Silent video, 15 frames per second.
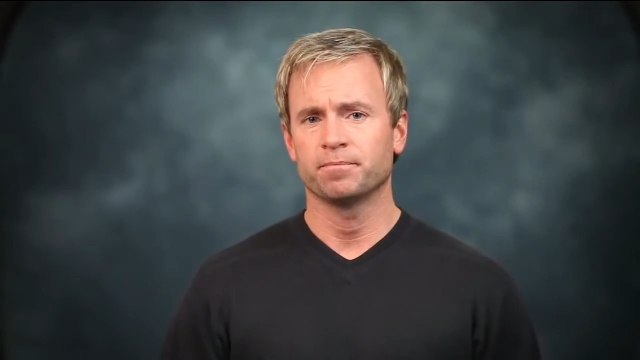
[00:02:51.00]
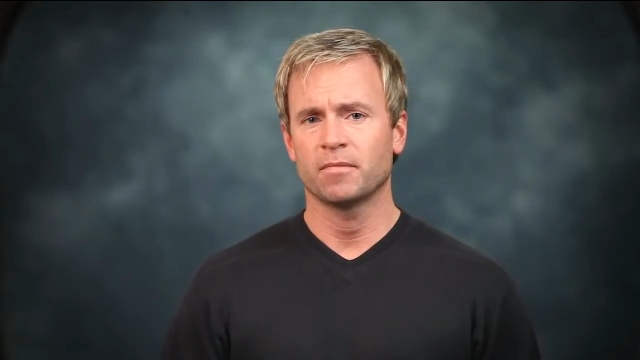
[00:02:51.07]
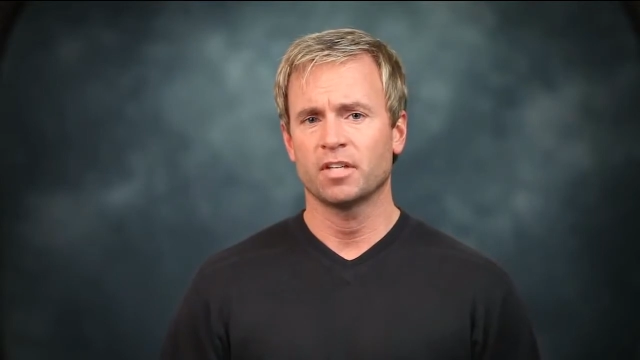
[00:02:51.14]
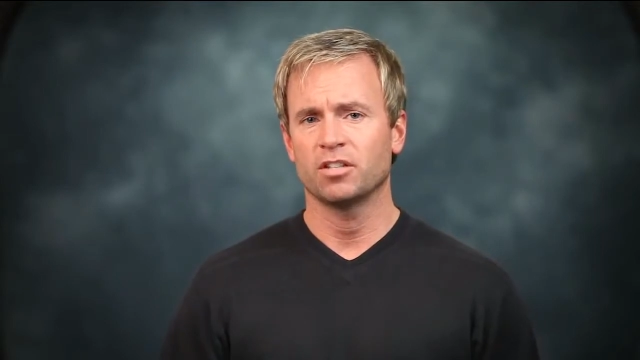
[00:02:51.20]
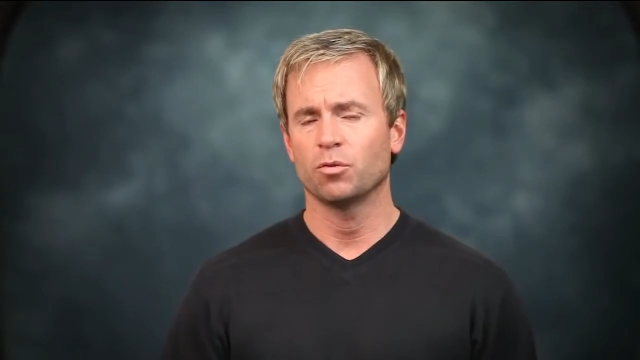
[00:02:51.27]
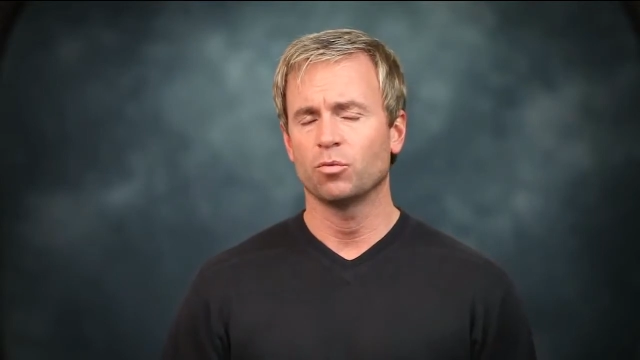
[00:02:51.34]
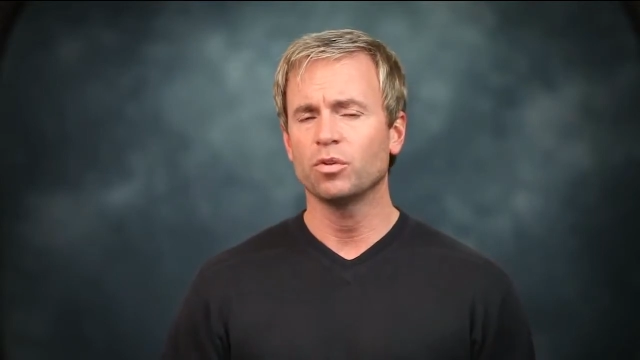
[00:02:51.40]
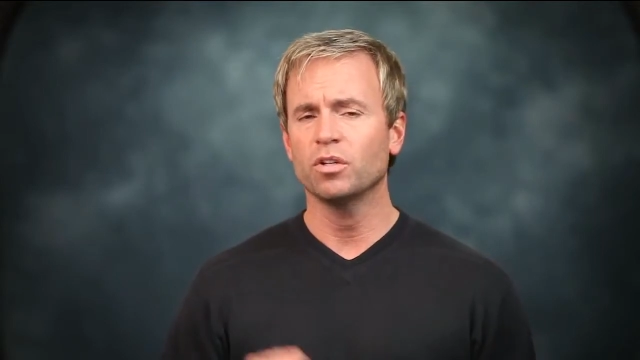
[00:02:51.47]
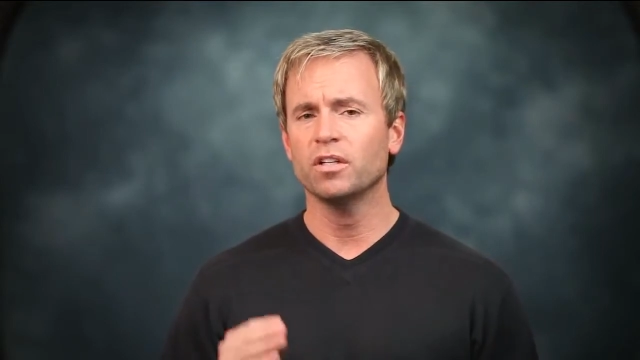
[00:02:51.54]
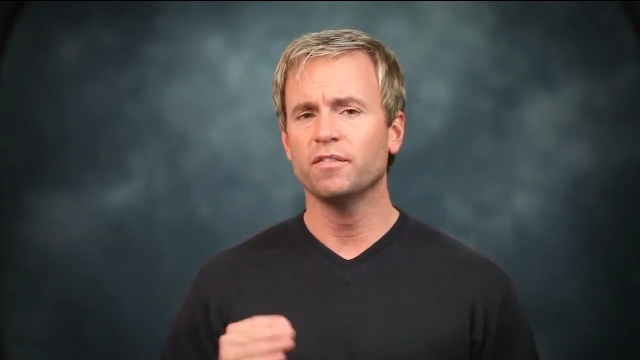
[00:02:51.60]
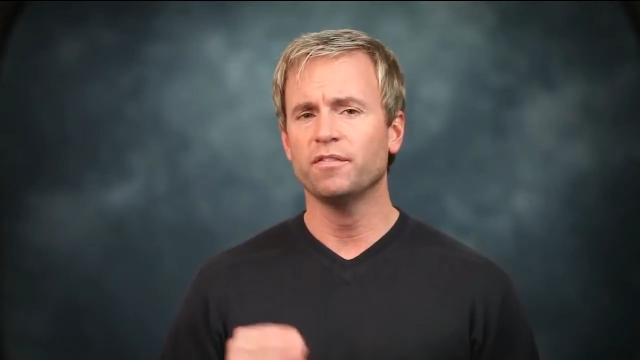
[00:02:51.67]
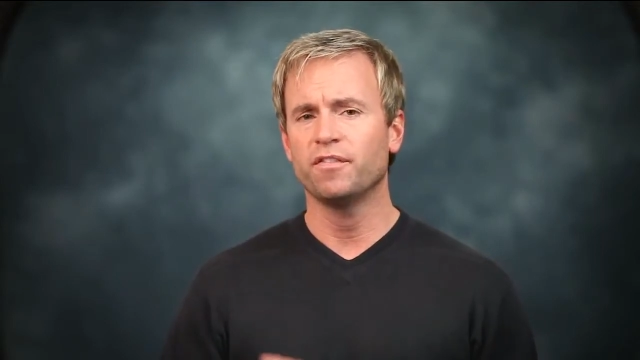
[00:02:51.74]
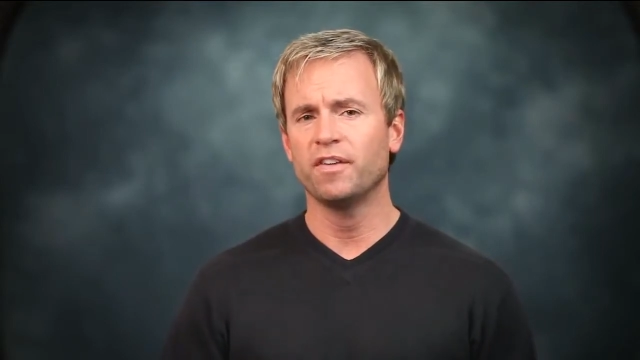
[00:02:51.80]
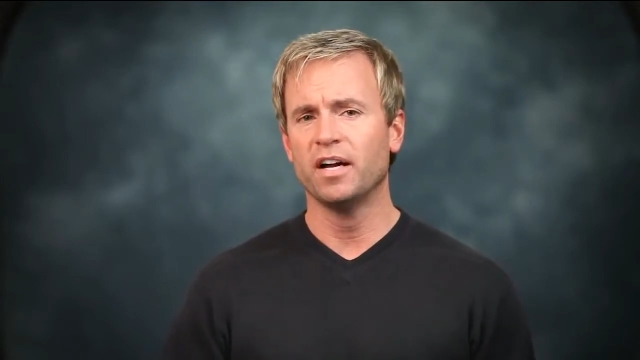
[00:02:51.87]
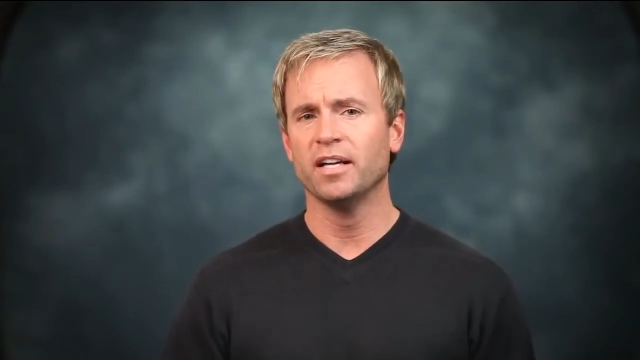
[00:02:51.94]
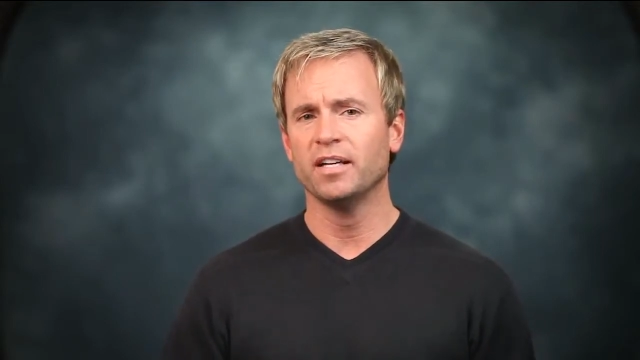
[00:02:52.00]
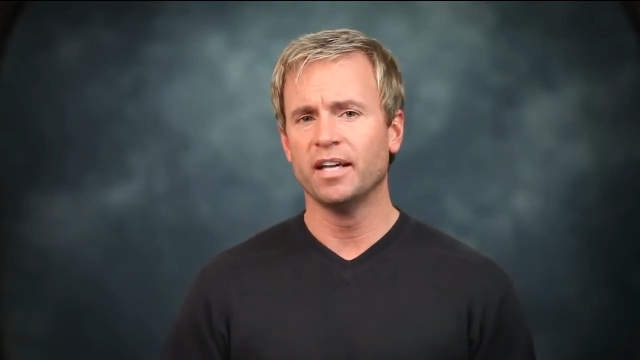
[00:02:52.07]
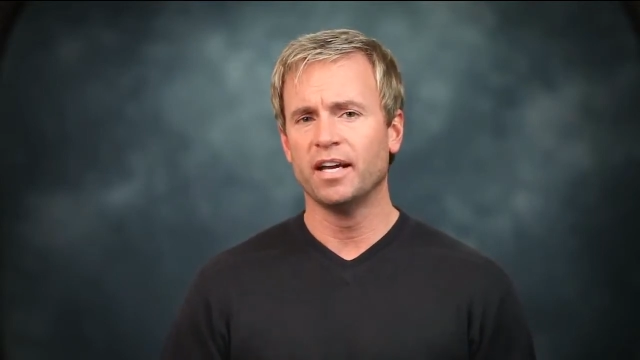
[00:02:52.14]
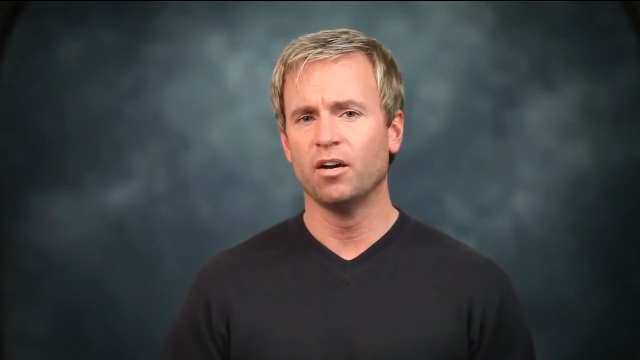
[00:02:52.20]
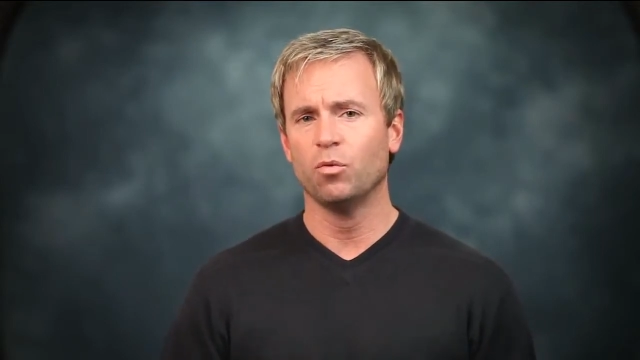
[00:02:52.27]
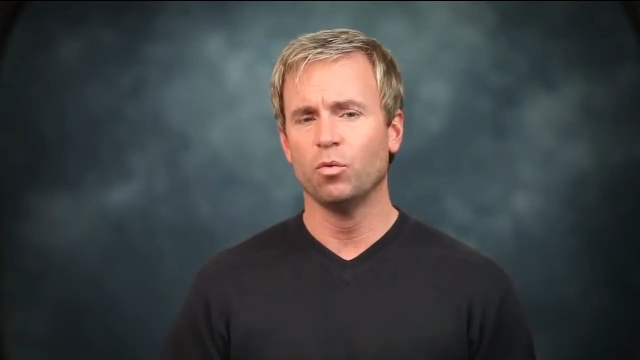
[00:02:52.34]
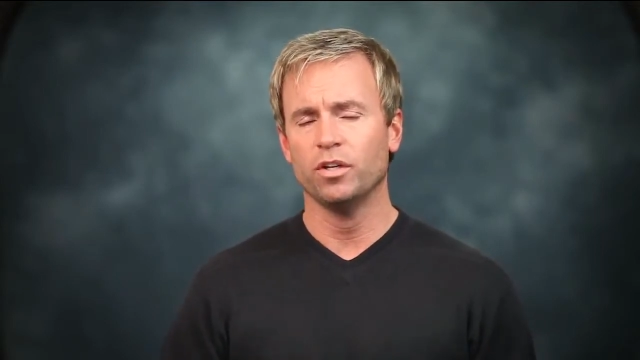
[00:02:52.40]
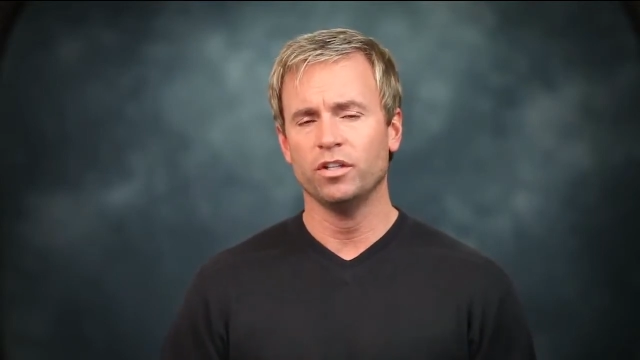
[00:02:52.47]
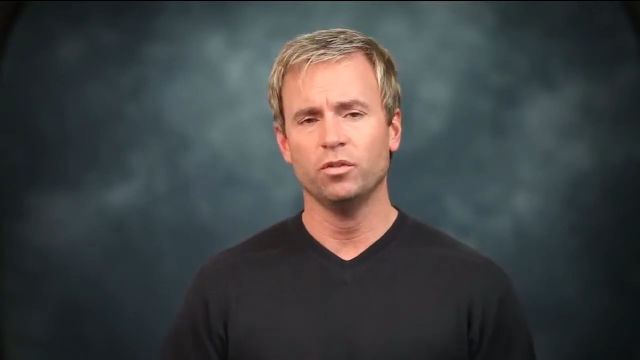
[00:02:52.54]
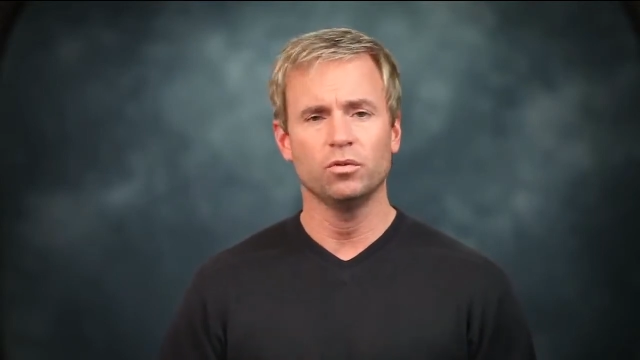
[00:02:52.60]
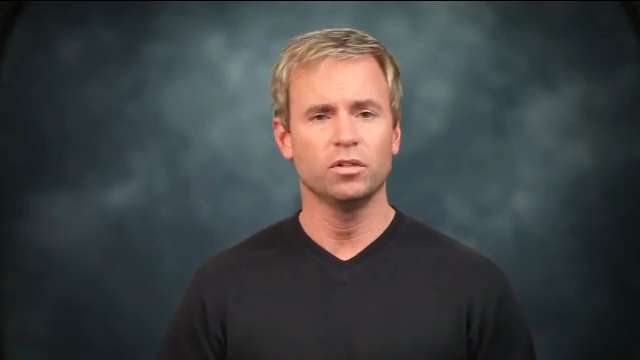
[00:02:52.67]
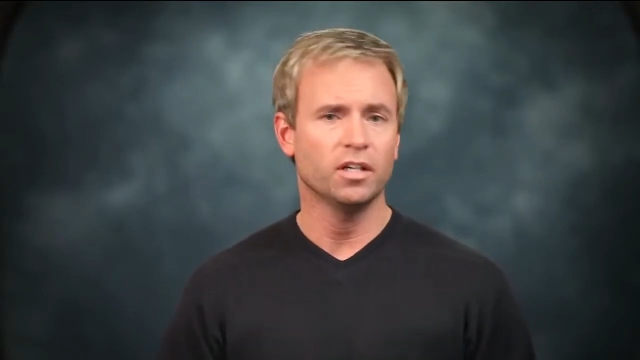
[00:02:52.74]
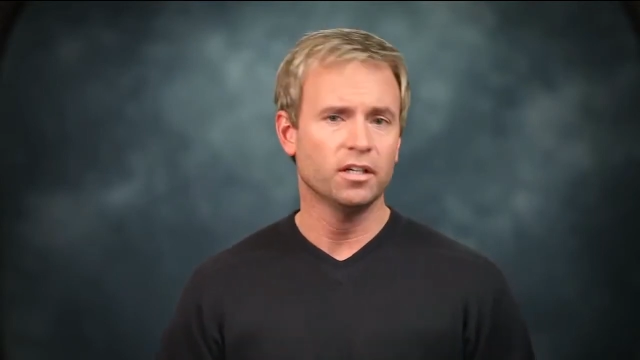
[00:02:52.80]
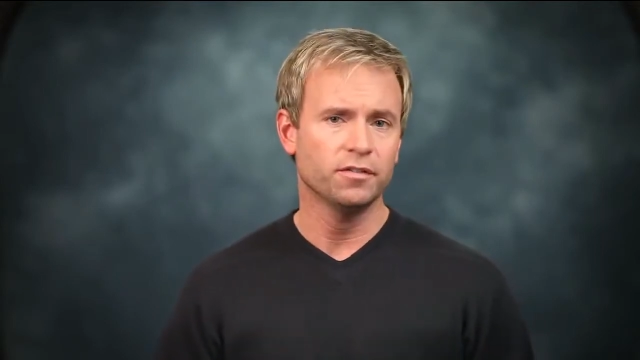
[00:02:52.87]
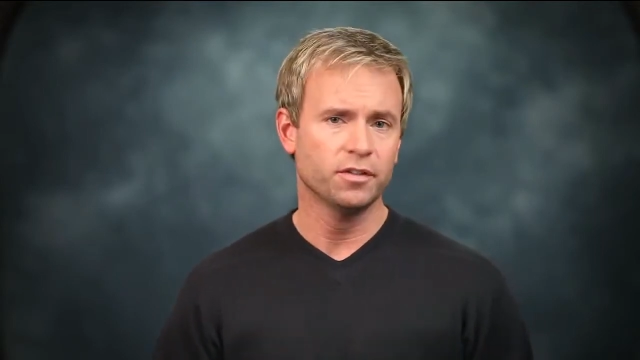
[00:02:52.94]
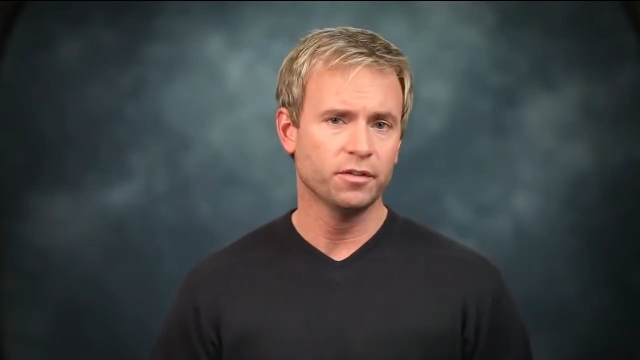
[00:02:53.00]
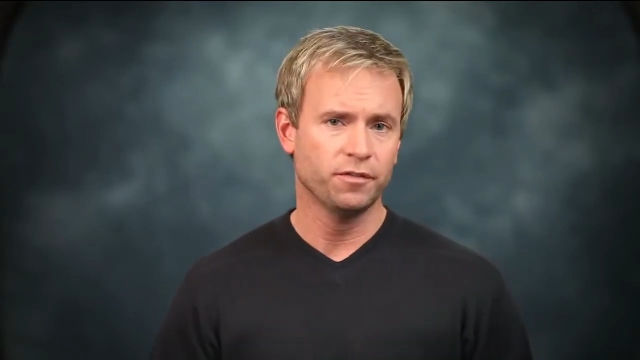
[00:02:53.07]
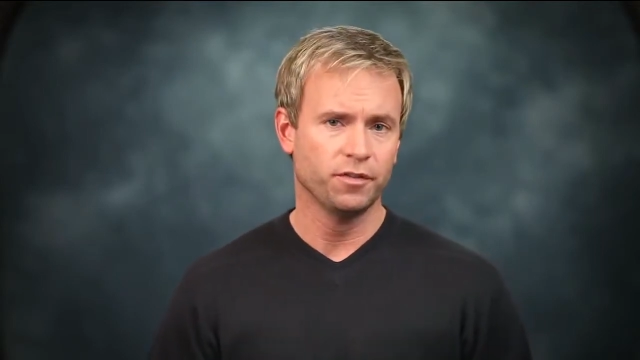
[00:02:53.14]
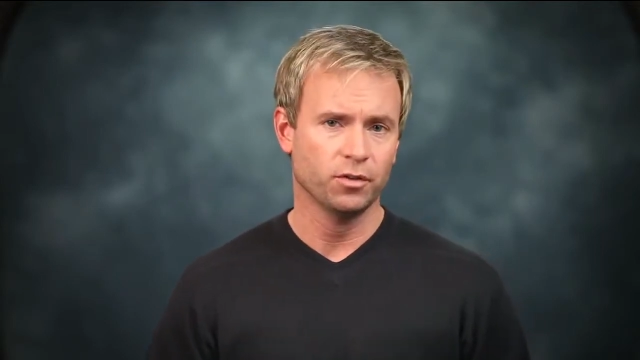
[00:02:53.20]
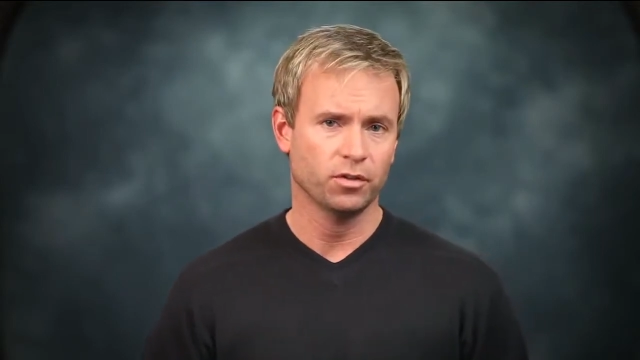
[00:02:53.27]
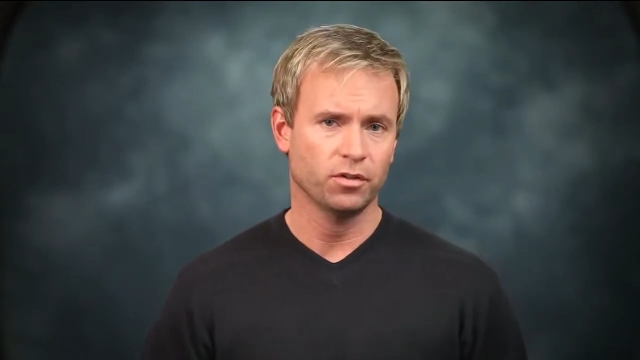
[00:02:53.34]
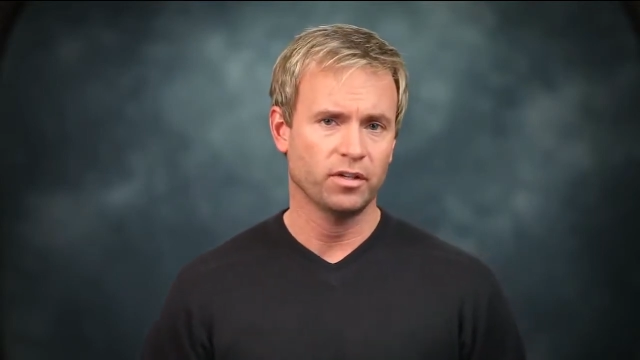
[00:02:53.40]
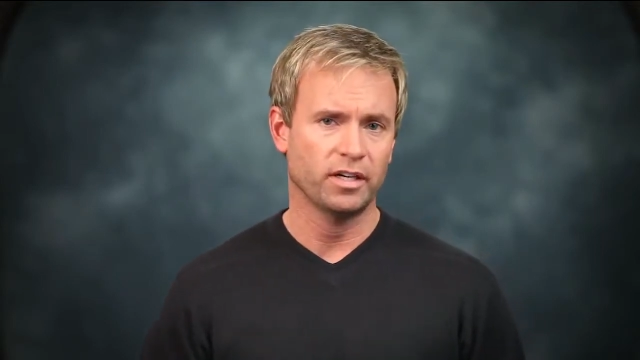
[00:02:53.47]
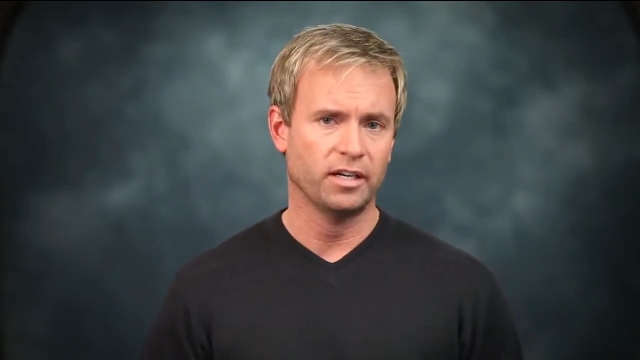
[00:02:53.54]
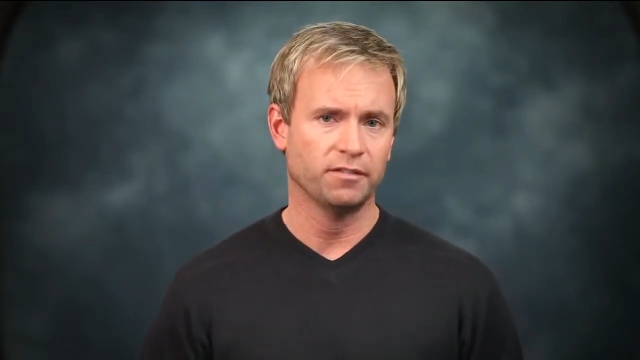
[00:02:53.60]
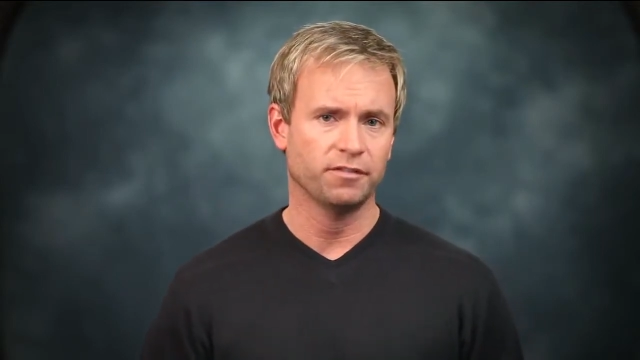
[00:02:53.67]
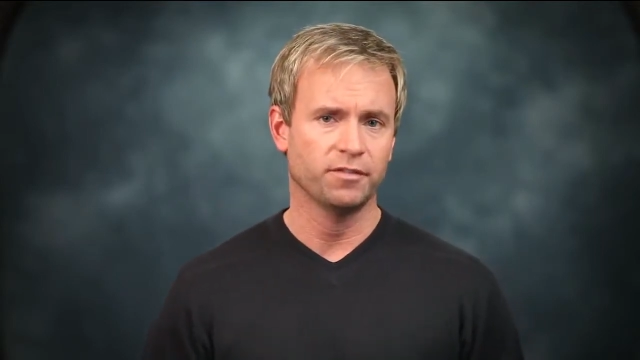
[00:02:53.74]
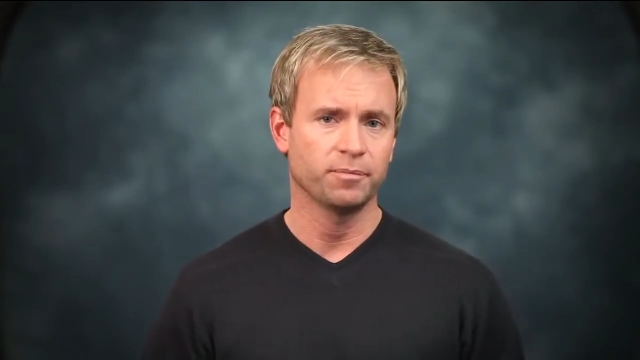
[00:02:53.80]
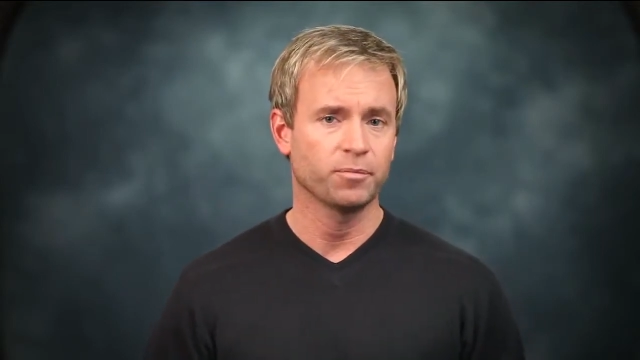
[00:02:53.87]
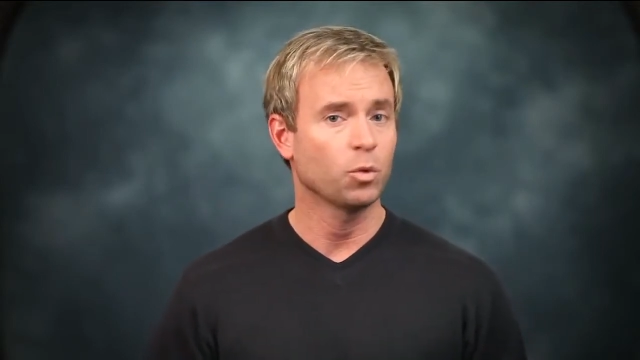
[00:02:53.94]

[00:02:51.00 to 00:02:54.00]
to really find out what you love to photograph,